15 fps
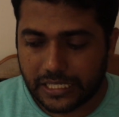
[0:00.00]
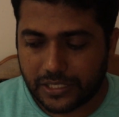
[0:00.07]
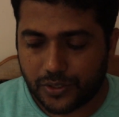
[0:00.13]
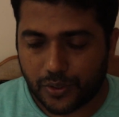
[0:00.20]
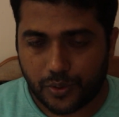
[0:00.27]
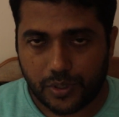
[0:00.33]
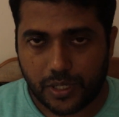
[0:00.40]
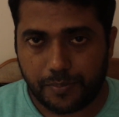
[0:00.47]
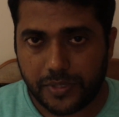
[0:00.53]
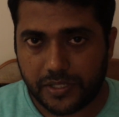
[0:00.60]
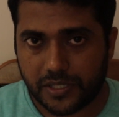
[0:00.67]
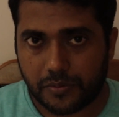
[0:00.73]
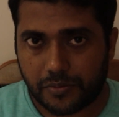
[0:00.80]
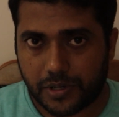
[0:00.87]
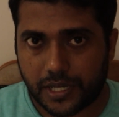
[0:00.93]
So let me
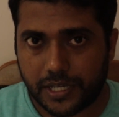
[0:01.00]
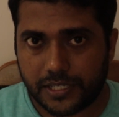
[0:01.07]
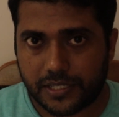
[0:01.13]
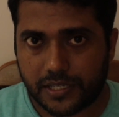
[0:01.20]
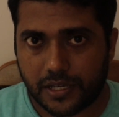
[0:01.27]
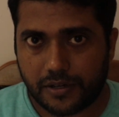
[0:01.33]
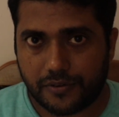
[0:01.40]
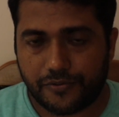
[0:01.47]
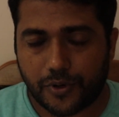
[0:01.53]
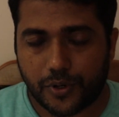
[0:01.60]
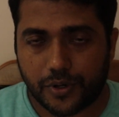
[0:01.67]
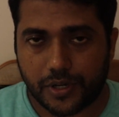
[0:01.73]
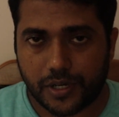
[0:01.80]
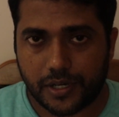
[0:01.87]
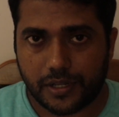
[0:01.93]
summarize.
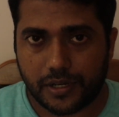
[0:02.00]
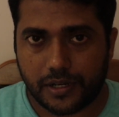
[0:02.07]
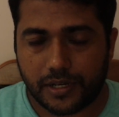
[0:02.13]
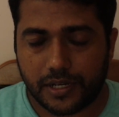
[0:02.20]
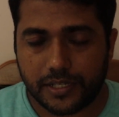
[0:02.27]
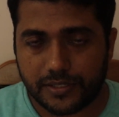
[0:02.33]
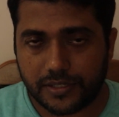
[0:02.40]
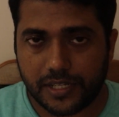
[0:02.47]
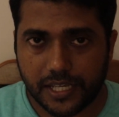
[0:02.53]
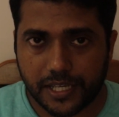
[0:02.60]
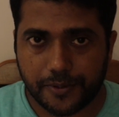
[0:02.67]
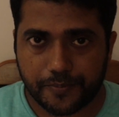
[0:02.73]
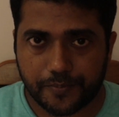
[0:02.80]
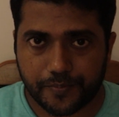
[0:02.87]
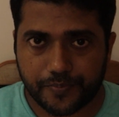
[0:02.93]
For
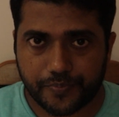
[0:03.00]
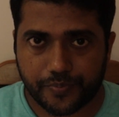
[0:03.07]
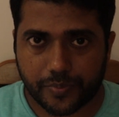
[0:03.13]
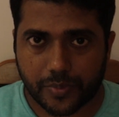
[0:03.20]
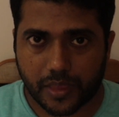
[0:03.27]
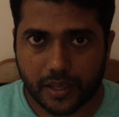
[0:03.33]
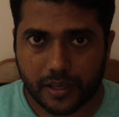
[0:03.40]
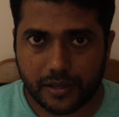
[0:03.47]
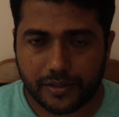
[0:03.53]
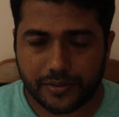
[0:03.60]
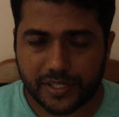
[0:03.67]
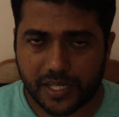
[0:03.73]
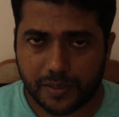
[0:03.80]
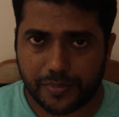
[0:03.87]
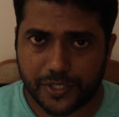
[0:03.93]
listening,
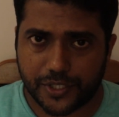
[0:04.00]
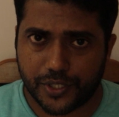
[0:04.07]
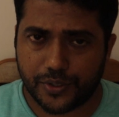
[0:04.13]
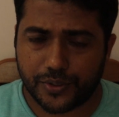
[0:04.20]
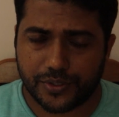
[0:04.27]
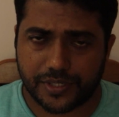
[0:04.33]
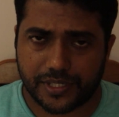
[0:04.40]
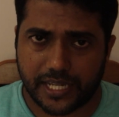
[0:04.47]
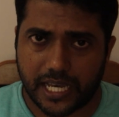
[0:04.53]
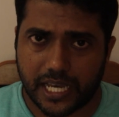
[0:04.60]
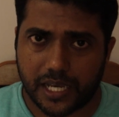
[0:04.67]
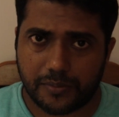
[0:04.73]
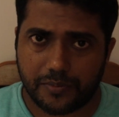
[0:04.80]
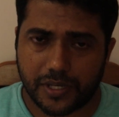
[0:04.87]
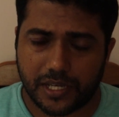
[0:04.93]
the tip is to use a
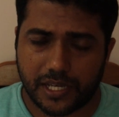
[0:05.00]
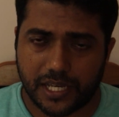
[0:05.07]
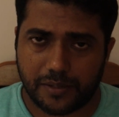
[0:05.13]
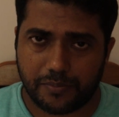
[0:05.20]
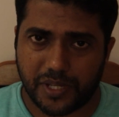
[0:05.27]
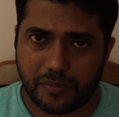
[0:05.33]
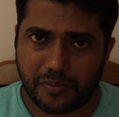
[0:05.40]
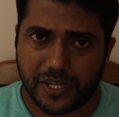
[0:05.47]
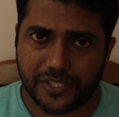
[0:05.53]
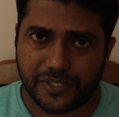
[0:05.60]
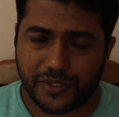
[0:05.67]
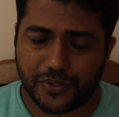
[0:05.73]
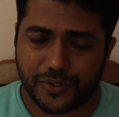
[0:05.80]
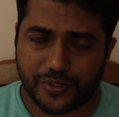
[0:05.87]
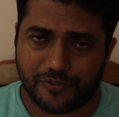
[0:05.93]
tab and
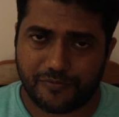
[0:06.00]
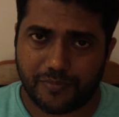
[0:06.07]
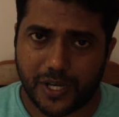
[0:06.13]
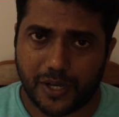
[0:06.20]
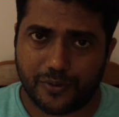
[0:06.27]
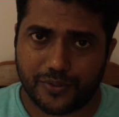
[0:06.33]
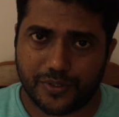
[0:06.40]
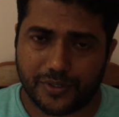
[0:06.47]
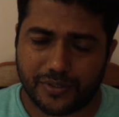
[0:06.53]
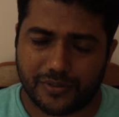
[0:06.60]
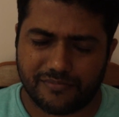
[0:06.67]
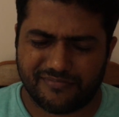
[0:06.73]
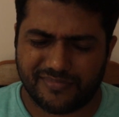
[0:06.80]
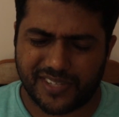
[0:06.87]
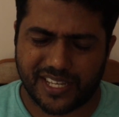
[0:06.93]
minimize the use of mouse.
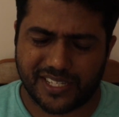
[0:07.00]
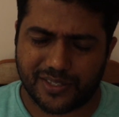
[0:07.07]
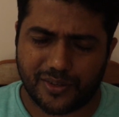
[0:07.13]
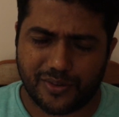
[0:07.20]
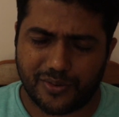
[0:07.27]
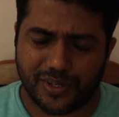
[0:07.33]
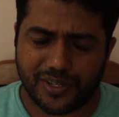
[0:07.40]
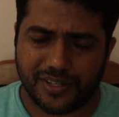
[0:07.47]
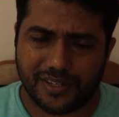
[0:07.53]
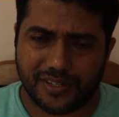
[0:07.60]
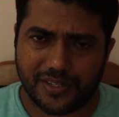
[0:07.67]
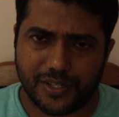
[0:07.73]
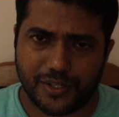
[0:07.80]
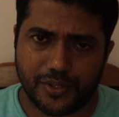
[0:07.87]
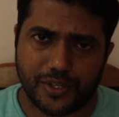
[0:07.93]
Only
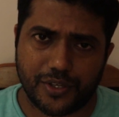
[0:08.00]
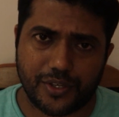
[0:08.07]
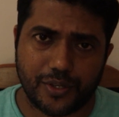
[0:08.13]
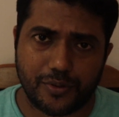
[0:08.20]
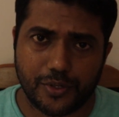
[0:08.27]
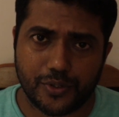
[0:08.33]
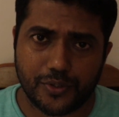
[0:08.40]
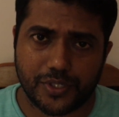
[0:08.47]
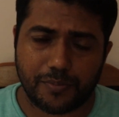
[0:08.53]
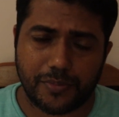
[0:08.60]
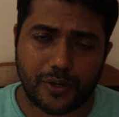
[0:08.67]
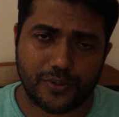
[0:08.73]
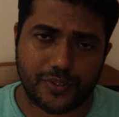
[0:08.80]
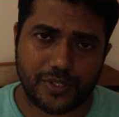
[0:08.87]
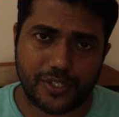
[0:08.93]
you can use the
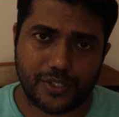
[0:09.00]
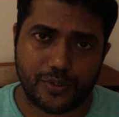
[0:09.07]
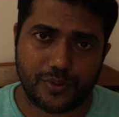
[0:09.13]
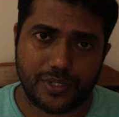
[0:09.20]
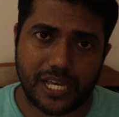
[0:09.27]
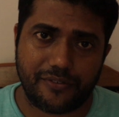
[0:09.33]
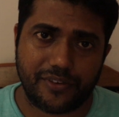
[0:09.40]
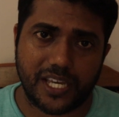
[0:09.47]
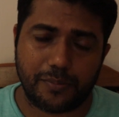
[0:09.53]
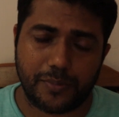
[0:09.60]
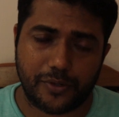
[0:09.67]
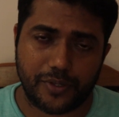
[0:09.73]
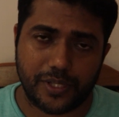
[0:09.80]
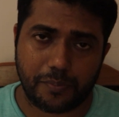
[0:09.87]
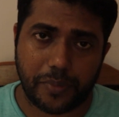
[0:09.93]
mouse to navigate
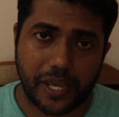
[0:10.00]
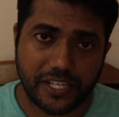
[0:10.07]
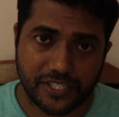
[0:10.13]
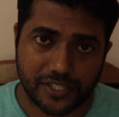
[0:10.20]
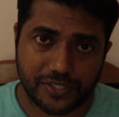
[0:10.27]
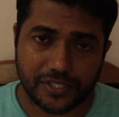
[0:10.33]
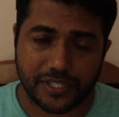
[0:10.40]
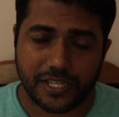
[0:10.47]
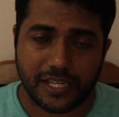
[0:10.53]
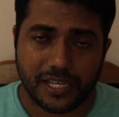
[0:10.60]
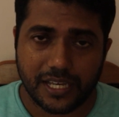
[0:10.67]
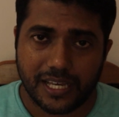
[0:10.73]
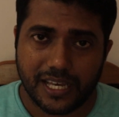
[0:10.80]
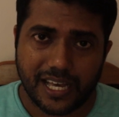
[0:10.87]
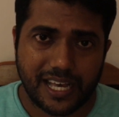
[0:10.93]
between the pages,
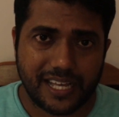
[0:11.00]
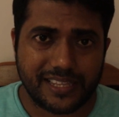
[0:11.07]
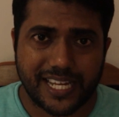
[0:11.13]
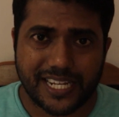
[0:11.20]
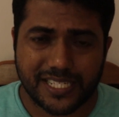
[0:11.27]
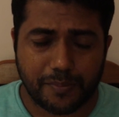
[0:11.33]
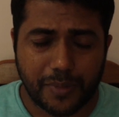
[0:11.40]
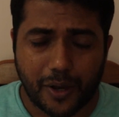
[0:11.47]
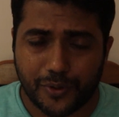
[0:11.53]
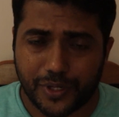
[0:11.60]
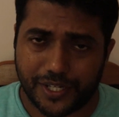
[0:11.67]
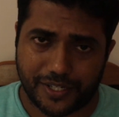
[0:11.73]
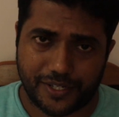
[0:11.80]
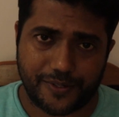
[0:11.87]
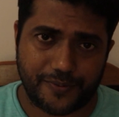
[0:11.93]
and that's about
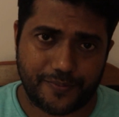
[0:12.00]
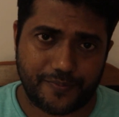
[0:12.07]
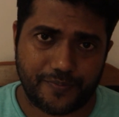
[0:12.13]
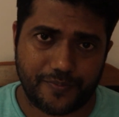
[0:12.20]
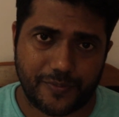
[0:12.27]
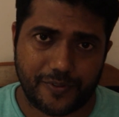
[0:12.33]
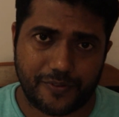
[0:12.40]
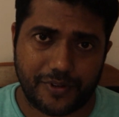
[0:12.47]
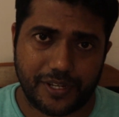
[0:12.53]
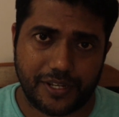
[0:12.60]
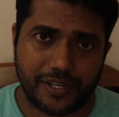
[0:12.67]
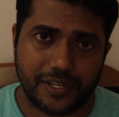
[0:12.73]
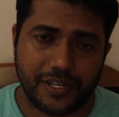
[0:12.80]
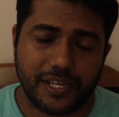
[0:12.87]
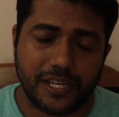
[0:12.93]
it, right?